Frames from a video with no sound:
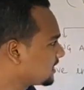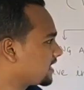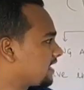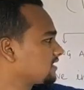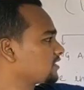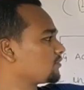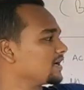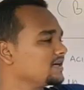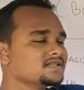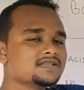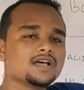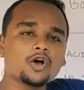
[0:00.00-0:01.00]
another one
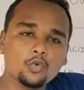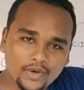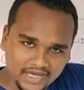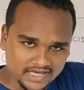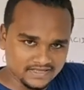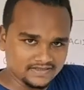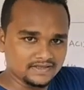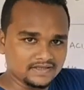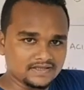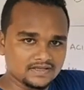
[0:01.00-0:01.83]
is weak acid.